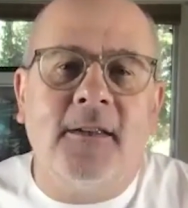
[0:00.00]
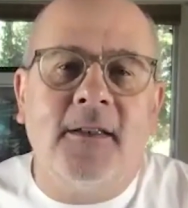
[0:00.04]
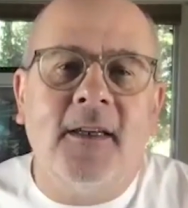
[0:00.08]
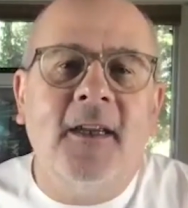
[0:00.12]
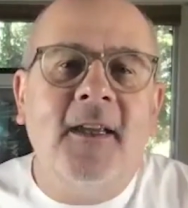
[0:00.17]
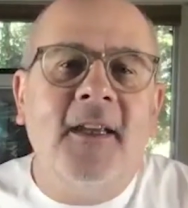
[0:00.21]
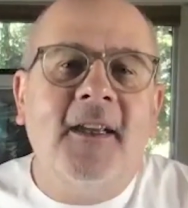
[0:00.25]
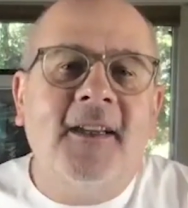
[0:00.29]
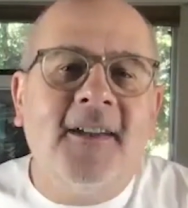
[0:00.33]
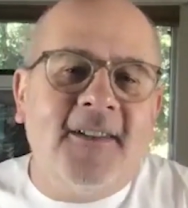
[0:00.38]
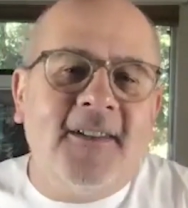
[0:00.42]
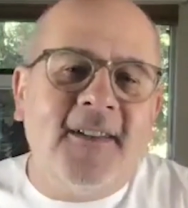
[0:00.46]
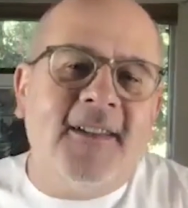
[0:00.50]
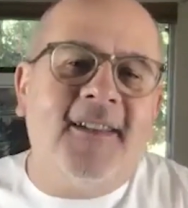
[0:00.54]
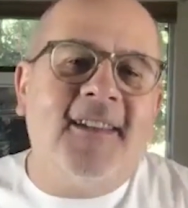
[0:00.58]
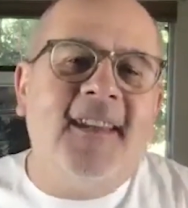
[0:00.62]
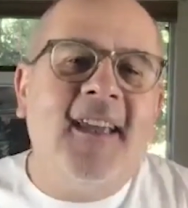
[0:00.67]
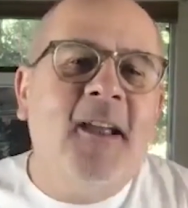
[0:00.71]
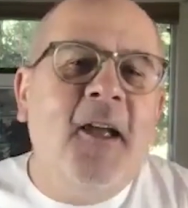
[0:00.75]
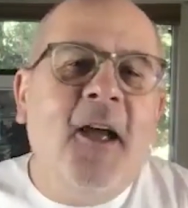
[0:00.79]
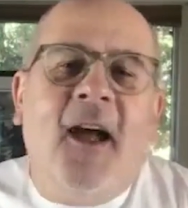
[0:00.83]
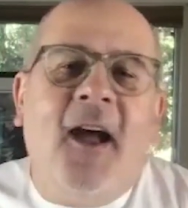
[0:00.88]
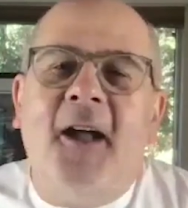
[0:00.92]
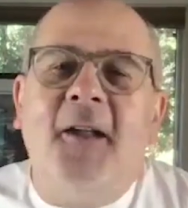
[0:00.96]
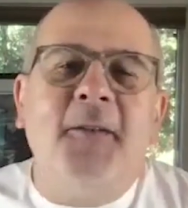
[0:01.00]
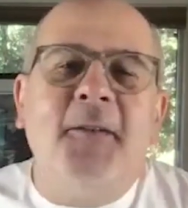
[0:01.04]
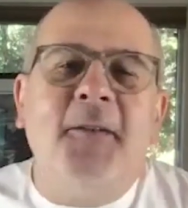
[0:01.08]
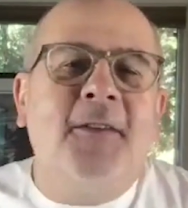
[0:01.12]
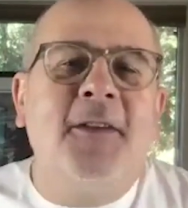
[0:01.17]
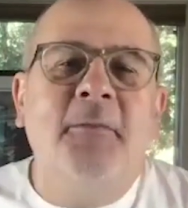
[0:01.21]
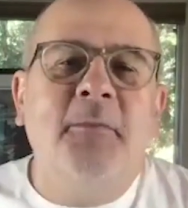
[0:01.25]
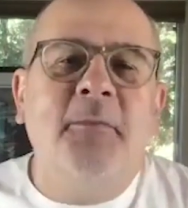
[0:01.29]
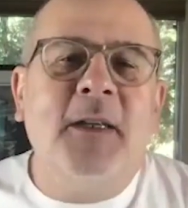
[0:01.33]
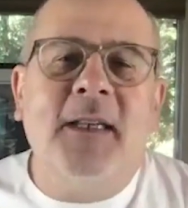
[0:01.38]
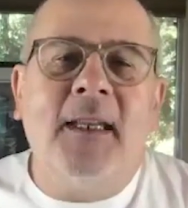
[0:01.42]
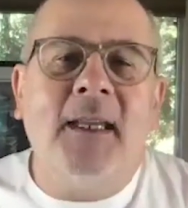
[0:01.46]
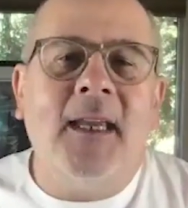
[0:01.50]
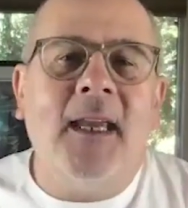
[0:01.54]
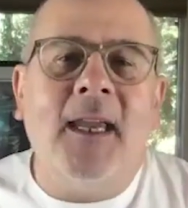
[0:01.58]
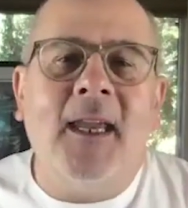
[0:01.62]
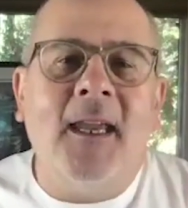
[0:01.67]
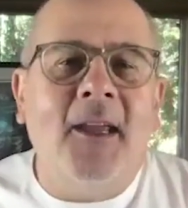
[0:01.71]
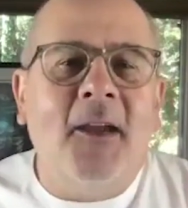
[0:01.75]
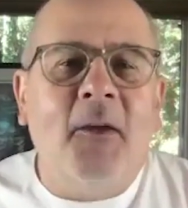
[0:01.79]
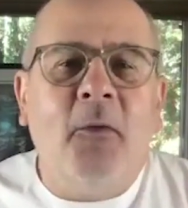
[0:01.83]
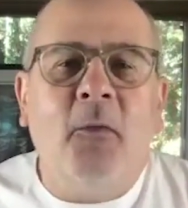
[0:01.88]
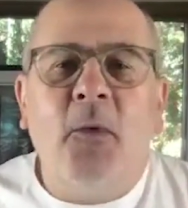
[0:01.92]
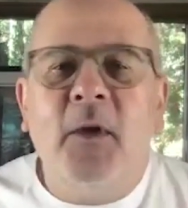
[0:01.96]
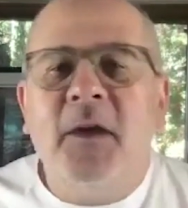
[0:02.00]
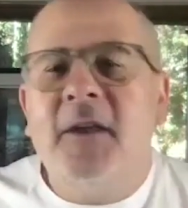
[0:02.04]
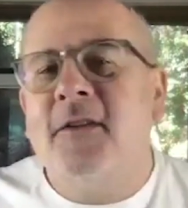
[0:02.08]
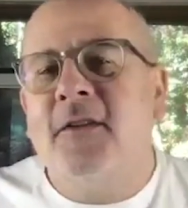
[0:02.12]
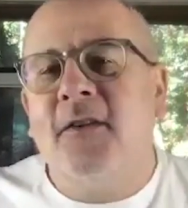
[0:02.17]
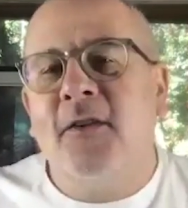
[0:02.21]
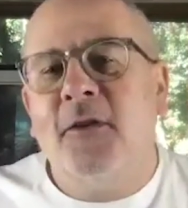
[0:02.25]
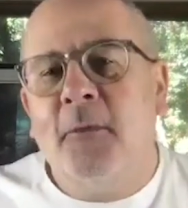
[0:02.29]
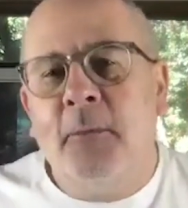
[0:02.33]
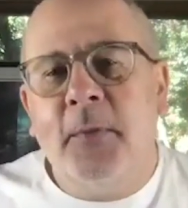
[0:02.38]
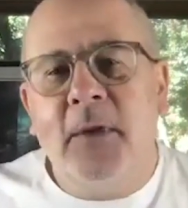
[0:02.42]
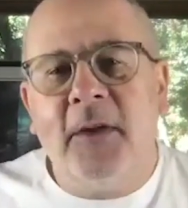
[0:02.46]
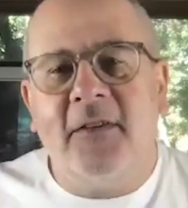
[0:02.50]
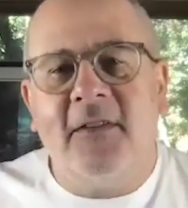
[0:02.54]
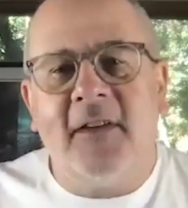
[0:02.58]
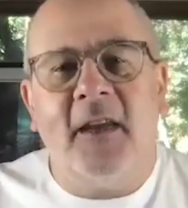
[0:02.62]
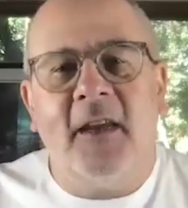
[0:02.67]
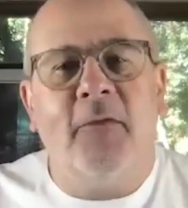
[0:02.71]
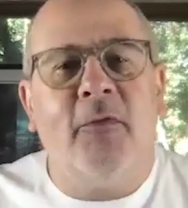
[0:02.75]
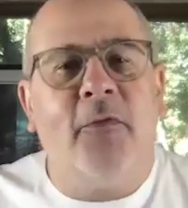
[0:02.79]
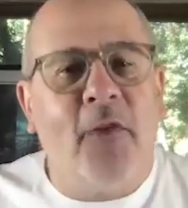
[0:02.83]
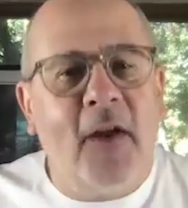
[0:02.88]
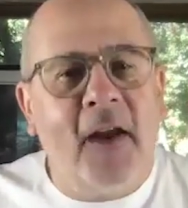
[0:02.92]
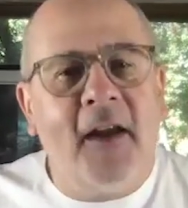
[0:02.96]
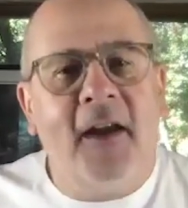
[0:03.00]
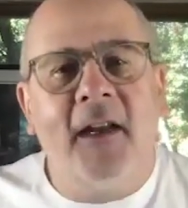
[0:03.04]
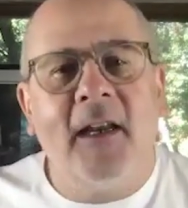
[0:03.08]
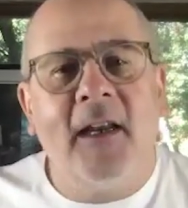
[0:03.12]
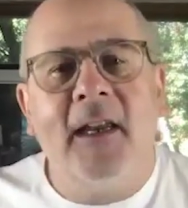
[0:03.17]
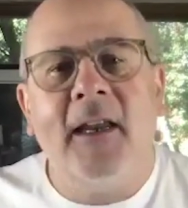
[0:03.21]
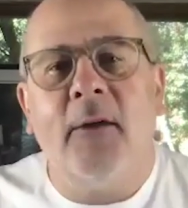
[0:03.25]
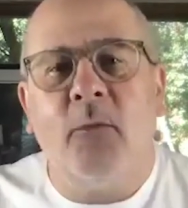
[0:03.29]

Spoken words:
Because it's ultimately, we're too busy, frankly,